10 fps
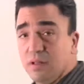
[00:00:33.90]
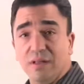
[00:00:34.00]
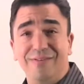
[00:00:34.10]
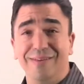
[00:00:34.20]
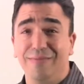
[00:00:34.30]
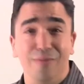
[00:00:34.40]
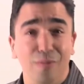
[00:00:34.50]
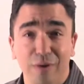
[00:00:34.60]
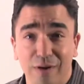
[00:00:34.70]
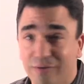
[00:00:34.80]
Let's see if it
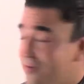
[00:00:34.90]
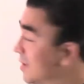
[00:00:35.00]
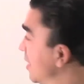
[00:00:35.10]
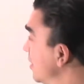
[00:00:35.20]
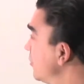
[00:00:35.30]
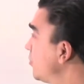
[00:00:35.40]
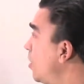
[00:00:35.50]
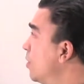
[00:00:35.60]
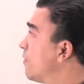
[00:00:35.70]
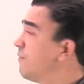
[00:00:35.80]
works. Let's
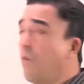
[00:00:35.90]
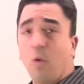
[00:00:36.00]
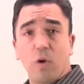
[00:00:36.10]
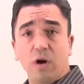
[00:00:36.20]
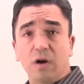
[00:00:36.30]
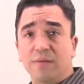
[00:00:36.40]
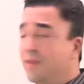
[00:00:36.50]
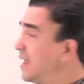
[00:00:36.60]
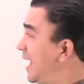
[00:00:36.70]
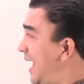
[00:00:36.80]
start with 4
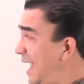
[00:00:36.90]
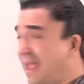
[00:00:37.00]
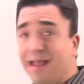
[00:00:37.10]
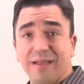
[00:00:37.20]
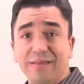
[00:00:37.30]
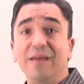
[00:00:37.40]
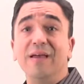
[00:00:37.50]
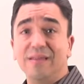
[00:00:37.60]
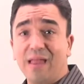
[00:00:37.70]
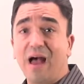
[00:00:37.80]
and
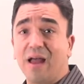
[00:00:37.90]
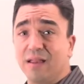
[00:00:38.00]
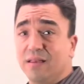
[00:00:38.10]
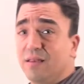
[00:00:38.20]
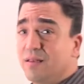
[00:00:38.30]
9.